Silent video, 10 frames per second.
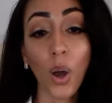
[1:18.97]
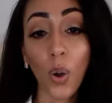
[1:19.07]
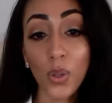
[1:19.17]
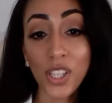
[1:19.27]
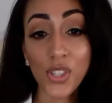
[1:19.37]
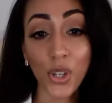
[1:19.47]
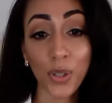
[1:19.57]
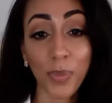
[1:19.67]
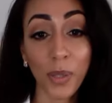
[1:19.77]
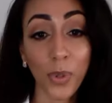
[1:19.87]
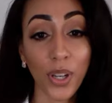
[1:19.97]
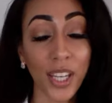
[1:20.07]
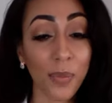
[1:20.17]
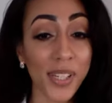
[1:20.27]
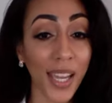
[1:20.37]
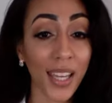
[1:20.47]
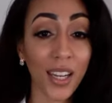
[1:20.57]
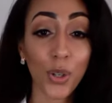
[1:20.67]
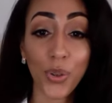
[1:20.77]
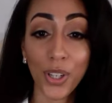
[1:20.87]
Only certain people can obtain
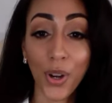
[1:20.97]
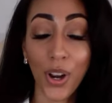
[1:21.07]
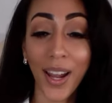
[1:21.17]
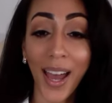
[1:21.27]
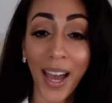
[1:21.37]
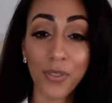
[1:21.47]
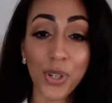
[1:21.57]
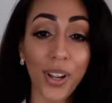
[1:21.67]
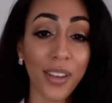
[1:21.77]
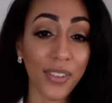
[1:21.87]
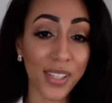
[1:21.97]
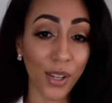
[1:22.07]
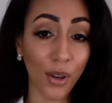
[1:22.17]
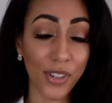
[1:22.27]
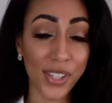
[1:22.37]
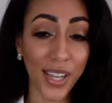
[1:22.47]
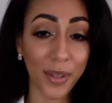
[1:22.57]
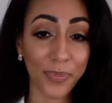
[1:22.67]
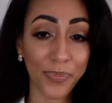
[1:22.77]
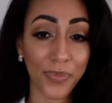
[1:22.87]
a green card after a visa overstay.